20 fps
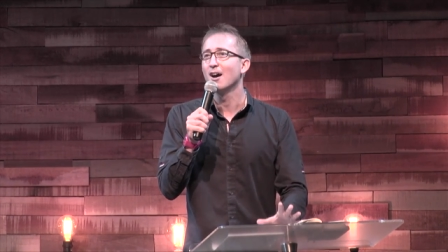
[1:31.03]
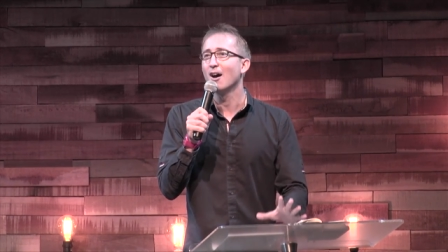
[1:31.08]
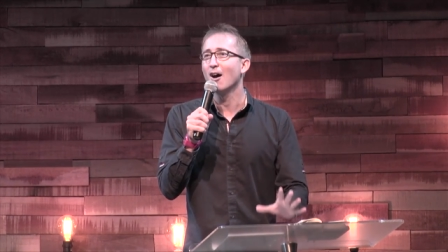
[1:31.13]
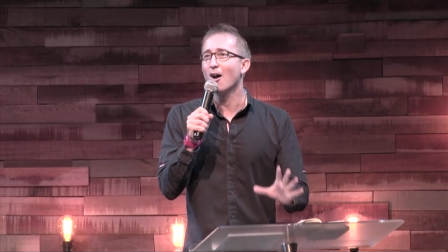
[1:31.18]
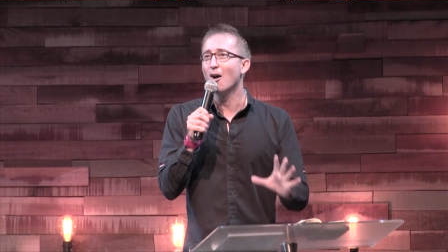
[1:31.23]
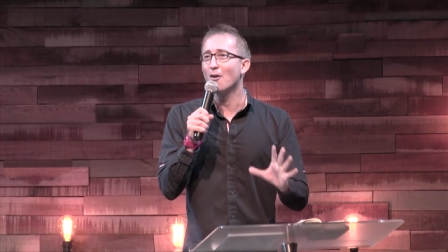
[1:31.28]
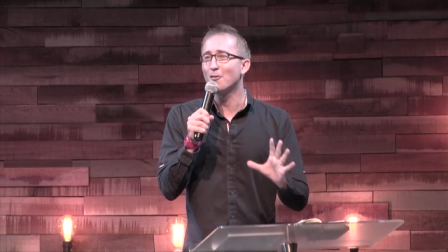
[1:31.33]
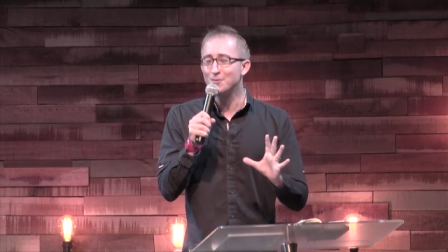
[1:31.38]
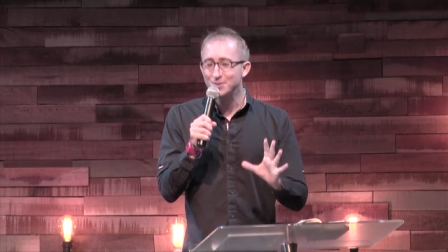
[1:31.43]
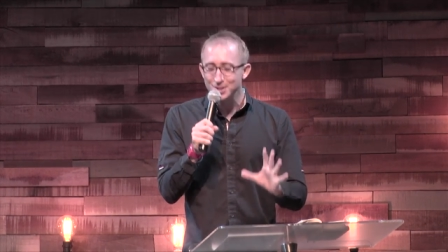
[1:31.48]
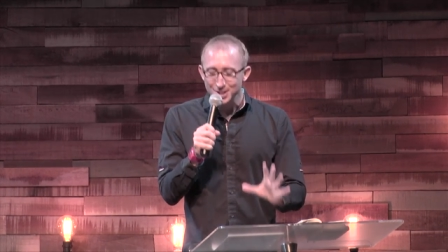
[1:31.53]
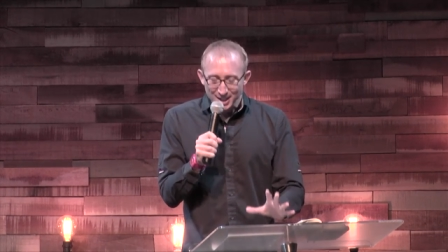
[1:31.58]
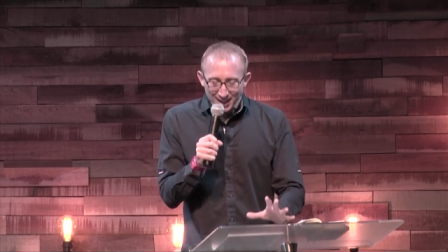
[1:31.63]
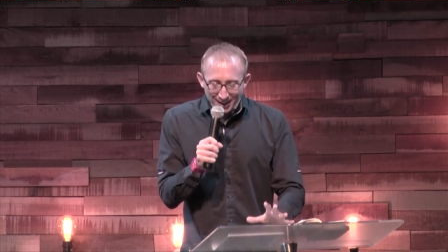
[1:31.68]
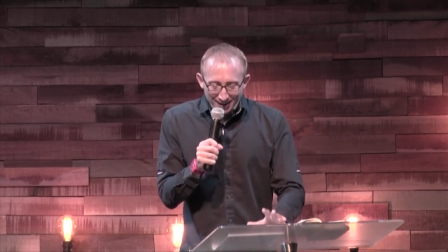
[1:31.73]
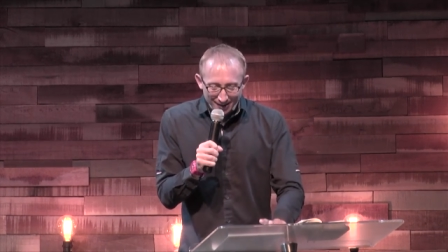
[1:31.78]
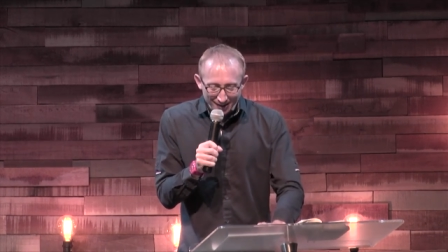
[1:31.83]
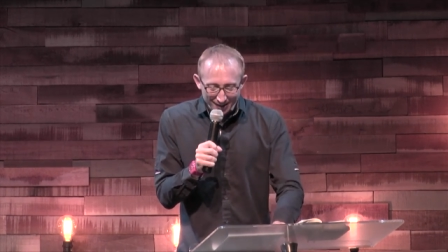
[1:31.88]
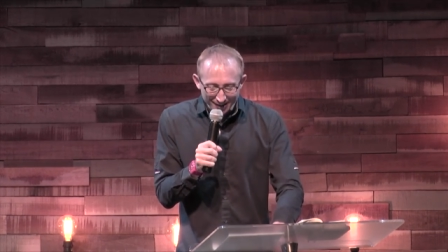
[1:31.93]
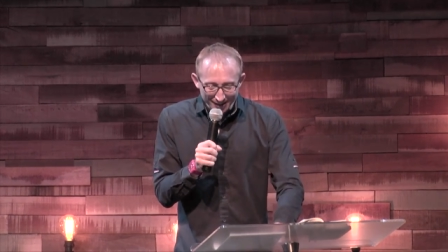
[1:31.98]
of
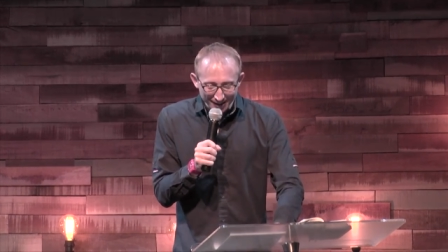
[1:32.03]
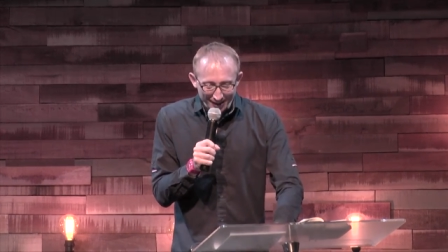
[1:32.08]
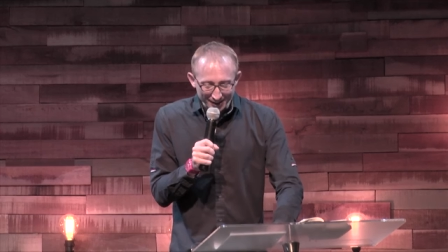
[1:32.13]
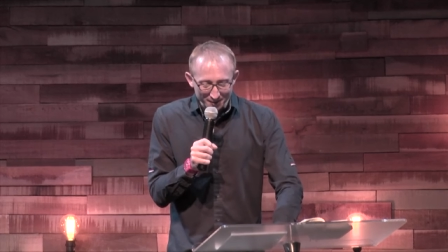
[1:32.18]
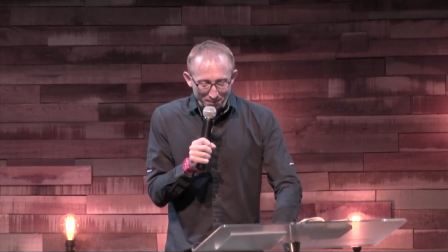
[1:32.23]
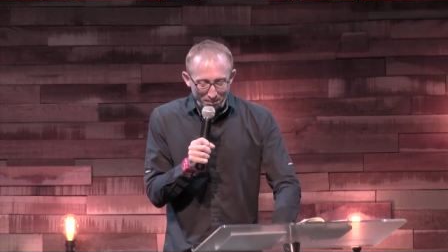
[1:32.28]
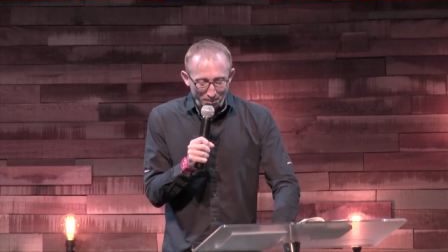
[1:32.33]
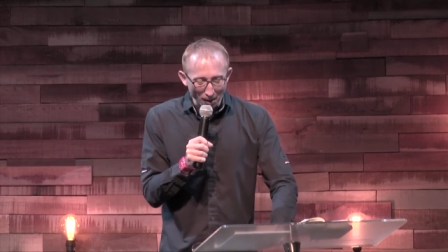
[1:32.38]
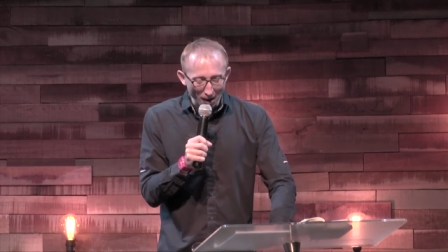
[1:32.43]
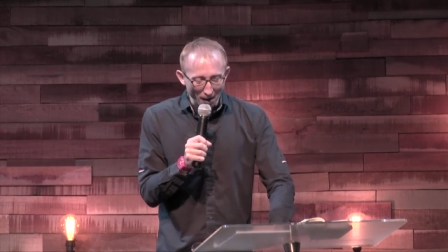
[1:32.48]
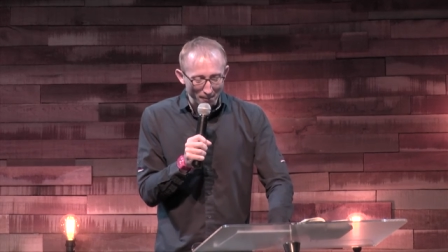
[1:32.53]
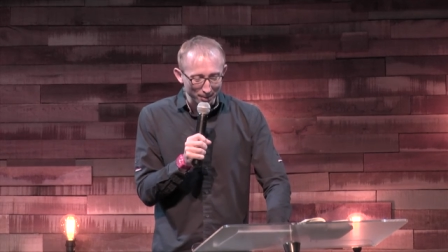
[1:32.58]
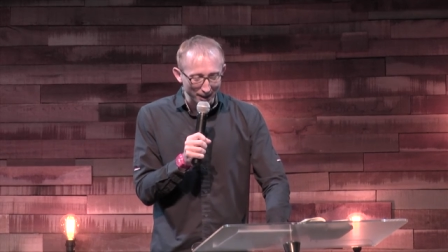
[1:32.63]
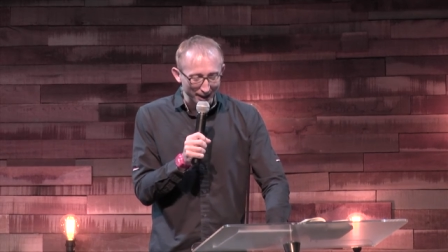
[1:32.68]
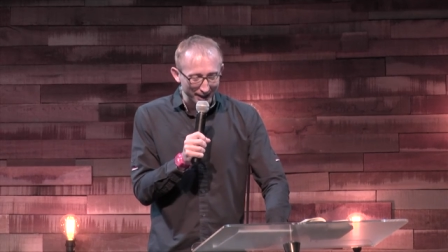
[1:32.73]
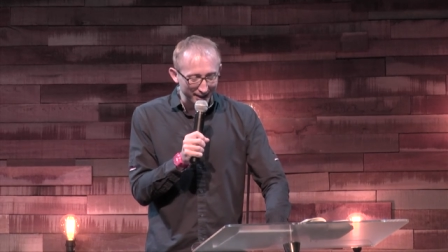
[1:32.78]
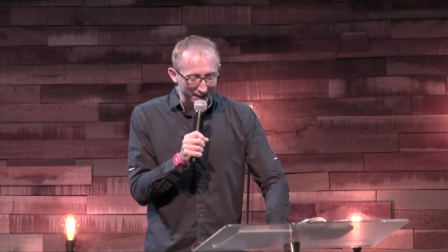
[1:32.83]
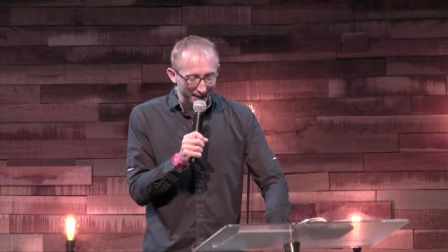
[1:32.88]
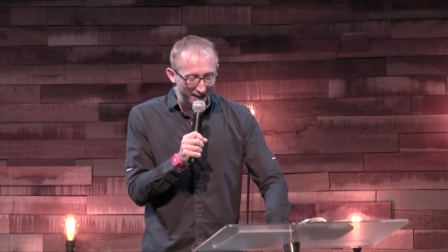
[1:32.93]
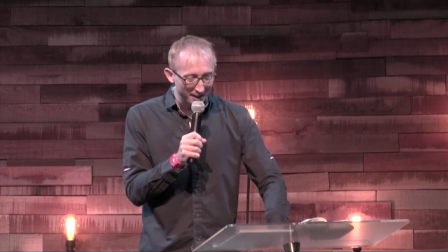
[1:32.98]
Jesus's
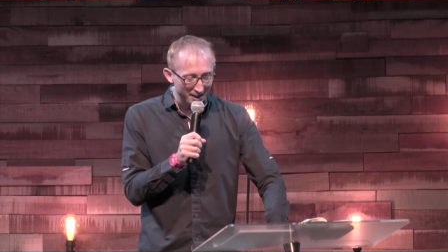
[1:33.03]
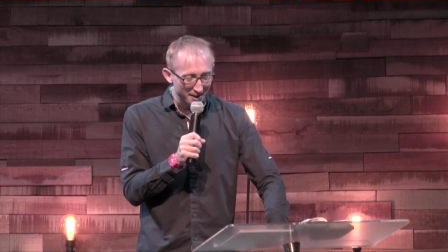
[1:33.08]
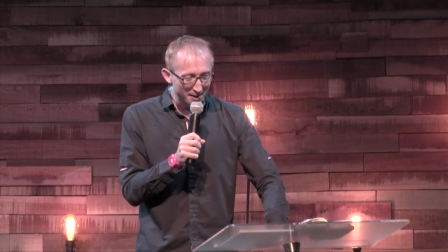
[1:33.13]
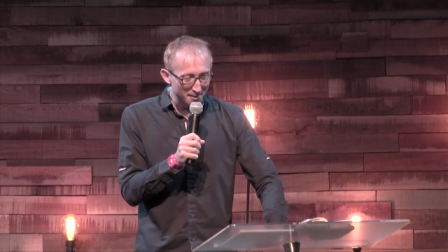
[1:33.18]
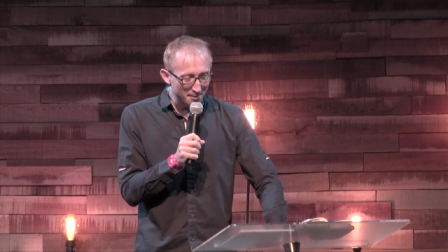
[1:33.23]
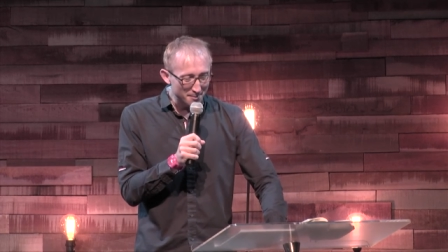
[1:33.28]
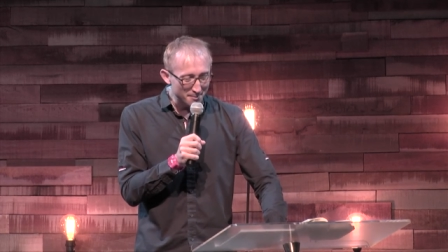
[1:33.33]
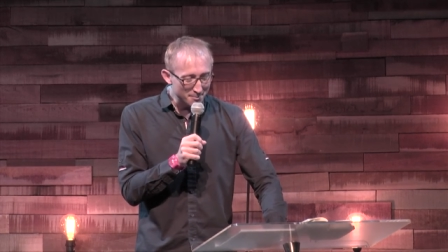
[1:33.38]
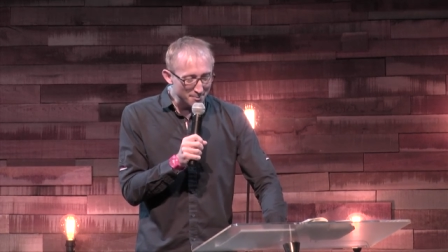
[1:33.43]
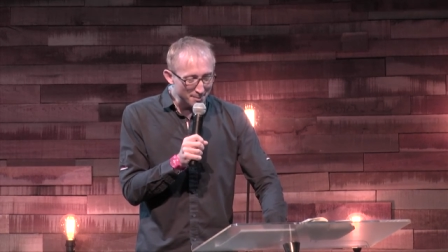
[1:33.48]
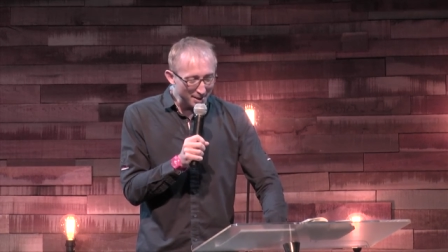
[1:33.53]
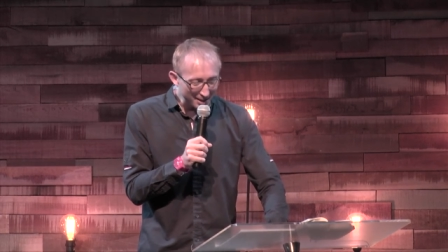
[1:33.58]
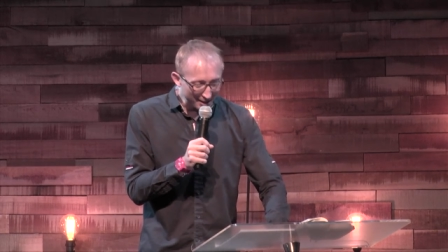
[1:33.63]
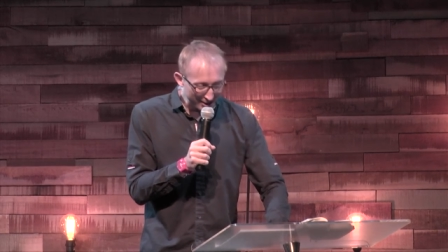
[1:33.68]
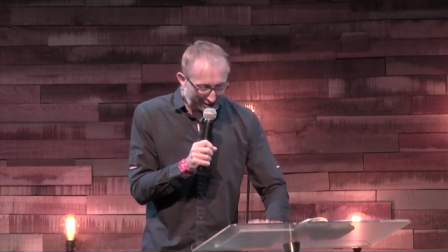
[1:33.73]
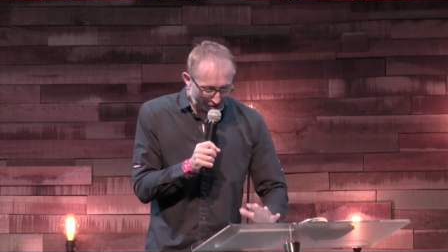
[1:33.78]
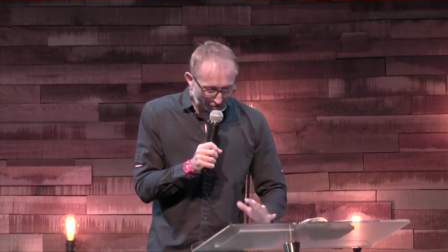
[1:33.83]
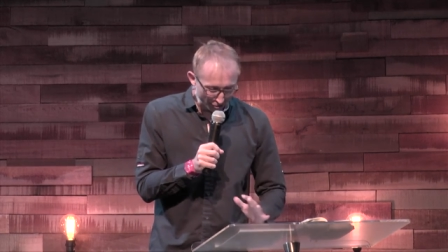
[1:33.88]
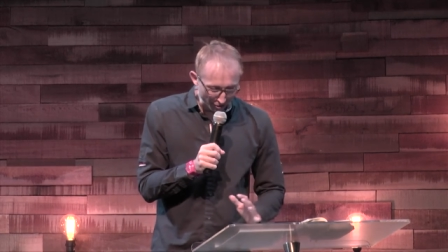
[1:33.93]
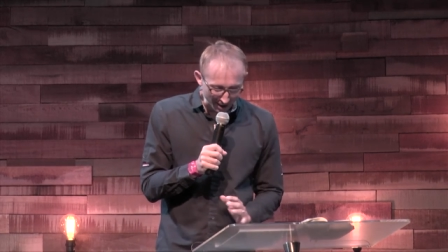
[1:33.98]
public
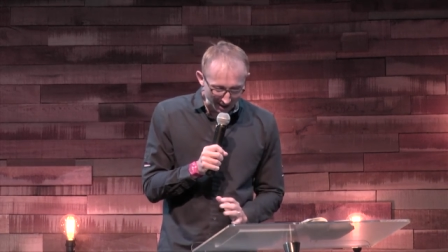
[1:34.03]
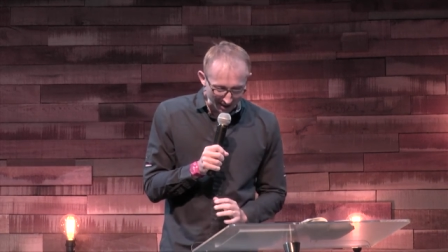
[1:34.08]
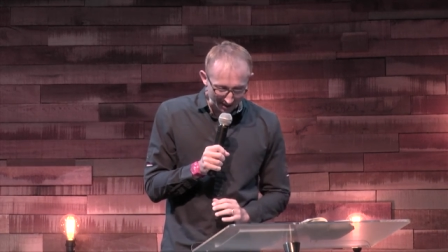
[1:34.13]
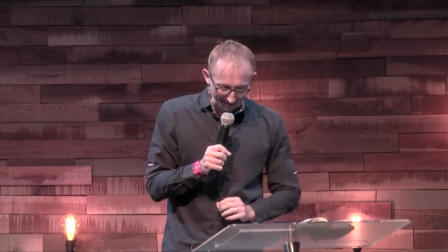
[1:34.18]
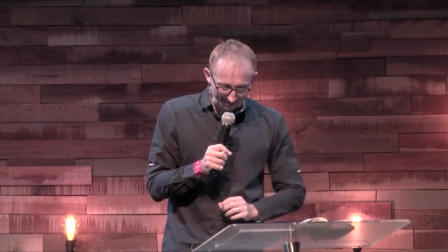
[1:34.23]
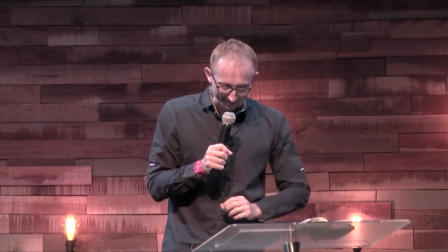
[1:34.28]
ministry.